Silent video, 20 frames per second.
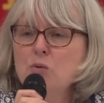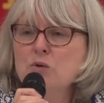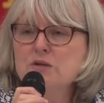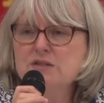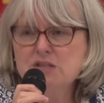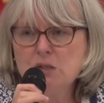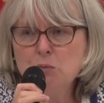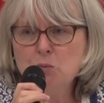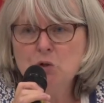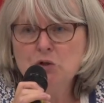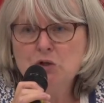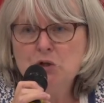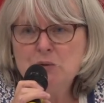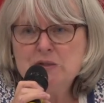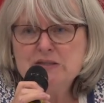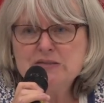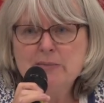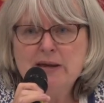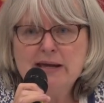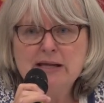with someone who
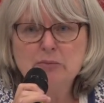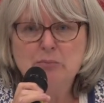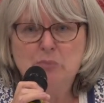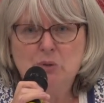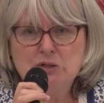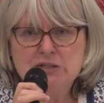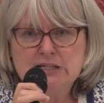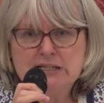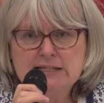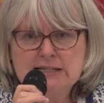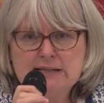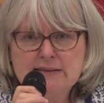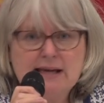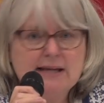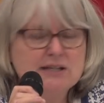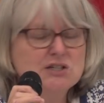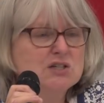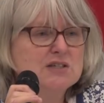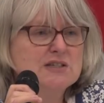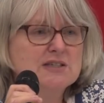is male-bodied.
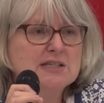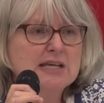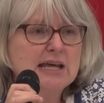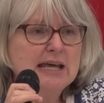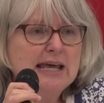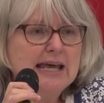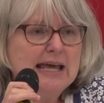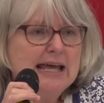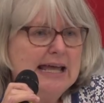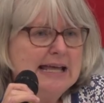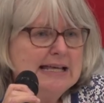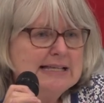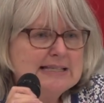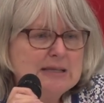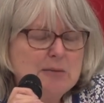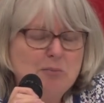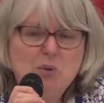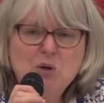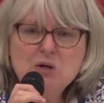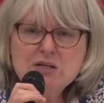That just
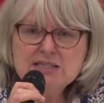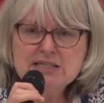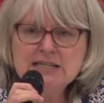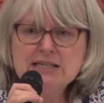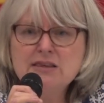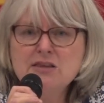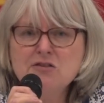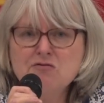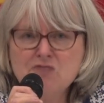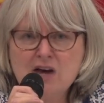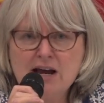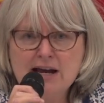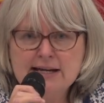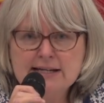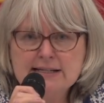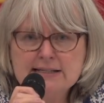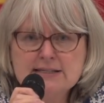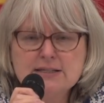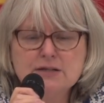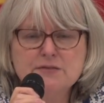is putting the
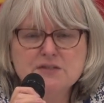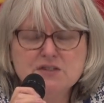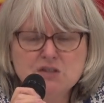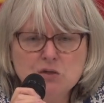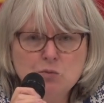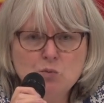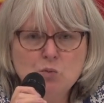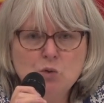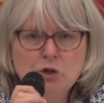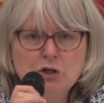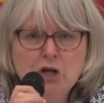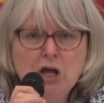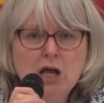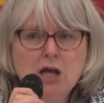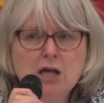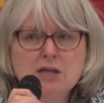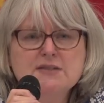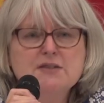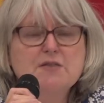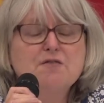rights of
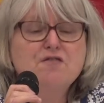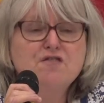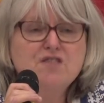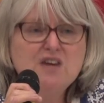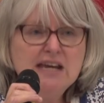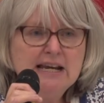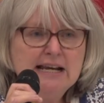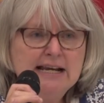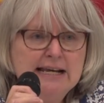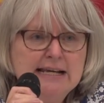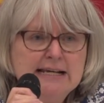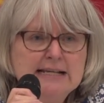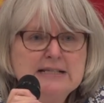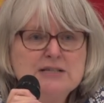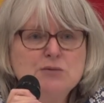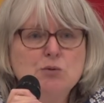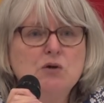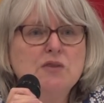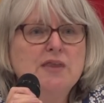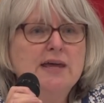someone's
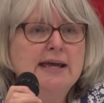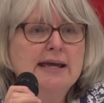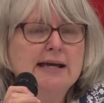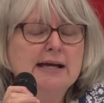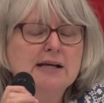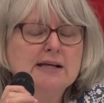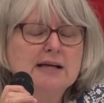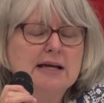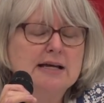feelings, what they